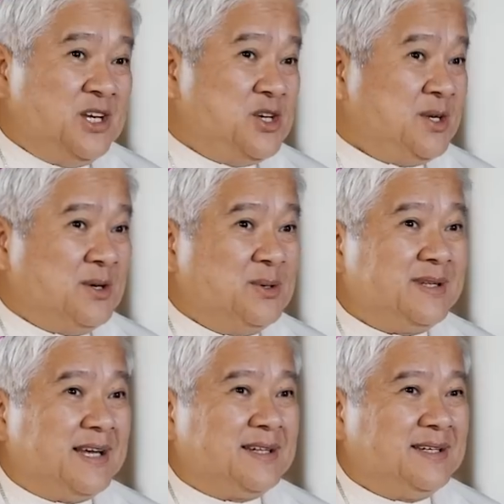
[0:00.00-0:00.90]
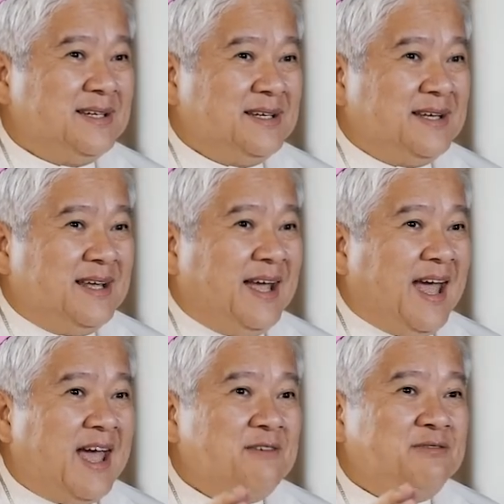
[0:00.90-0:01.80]
Did you know that
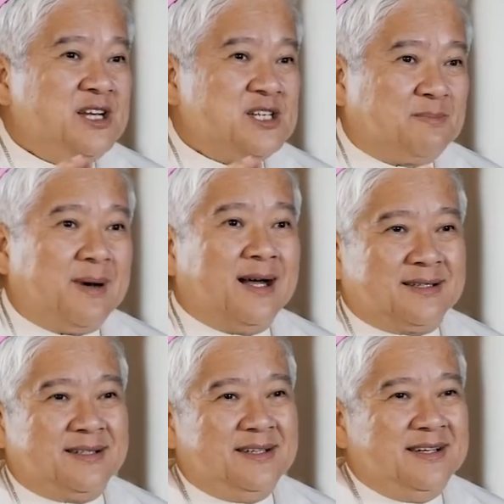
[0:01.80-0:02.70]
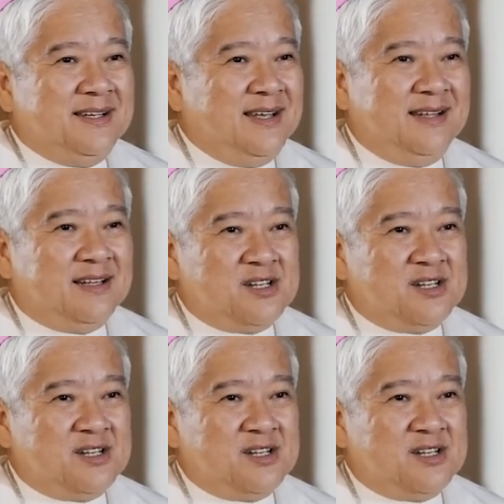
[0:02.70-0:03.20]
every spot in